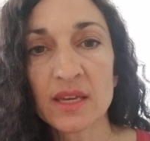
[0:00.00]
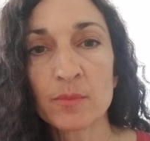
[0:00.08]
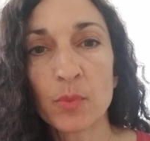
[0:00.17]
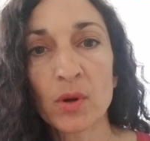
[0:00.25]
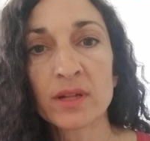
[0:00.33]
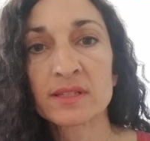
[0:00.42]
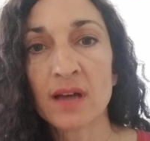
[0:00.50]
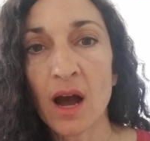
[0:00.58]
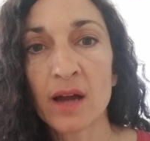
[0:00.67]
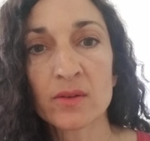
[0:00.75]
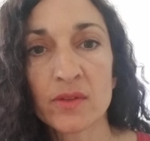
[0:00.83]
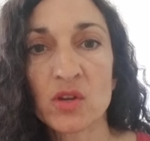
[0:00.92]
important to
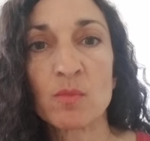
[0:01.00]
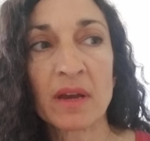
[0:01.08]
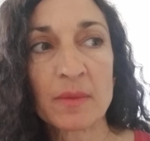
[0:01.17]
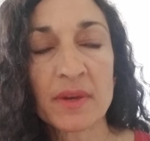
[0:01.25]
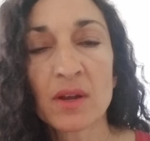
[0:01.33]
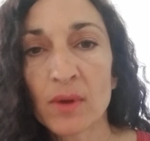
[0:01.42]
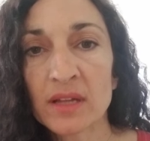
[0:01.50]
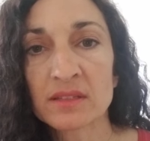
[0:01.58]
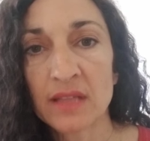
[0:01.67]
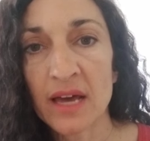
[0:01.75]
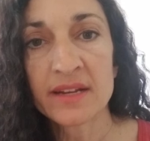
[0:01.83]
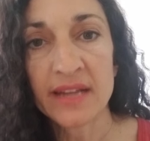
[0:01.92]
honor that you might be around a
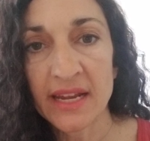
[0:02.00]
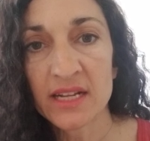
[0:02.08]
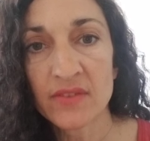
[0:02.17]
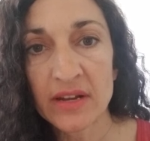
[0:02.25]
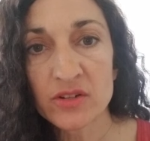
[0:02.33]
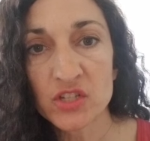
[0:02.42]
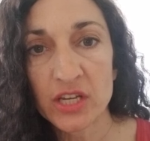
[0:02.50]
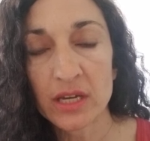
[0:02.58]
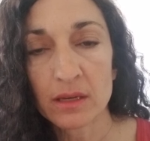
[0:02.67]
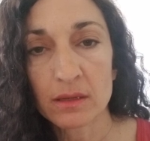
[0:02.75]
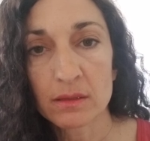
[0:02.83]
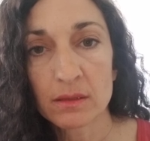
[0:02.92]
lot of negative
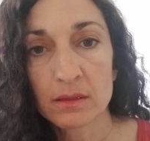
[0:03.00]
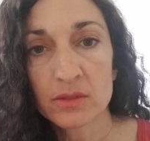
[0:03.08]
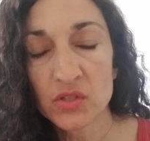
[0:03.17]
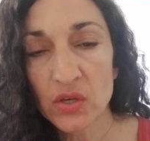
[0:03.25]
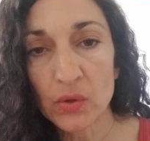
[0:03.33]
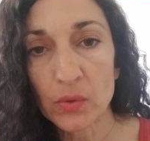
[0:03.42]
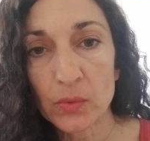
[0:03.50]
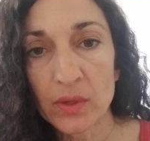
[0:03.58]
energy too.